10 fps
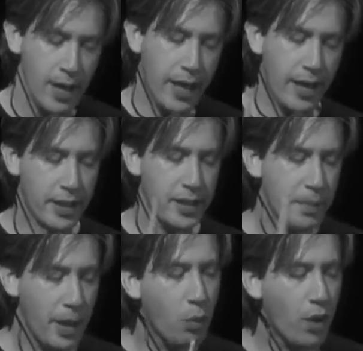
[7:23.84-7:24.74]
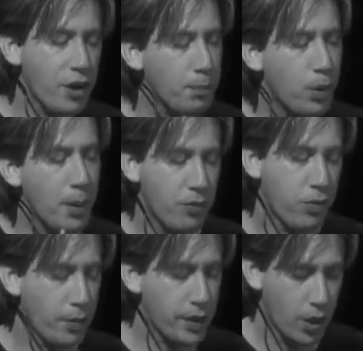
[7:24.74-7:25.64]
And I'd like to make one other point
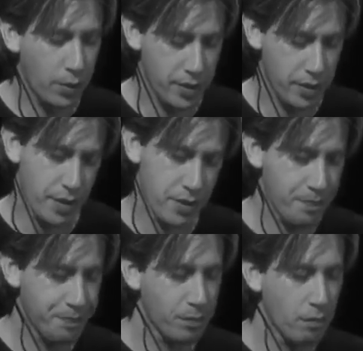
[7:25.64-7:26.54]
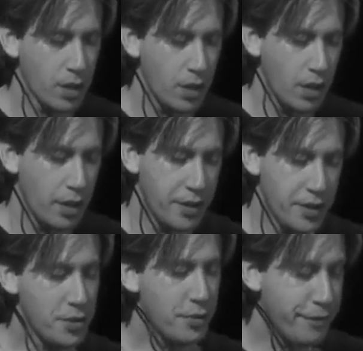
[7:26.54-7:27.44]
before we go into this.
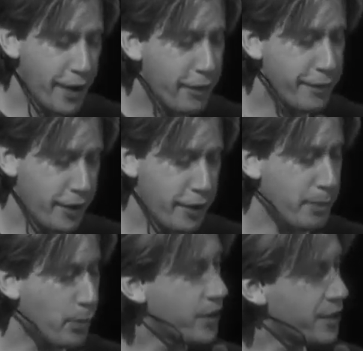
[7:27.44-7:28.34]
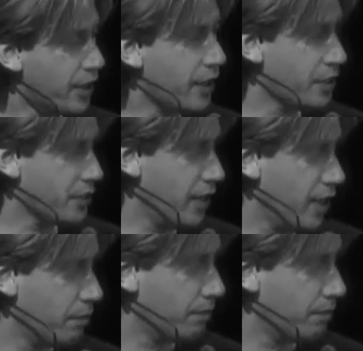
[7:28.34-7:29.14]
This is very, very important to understand.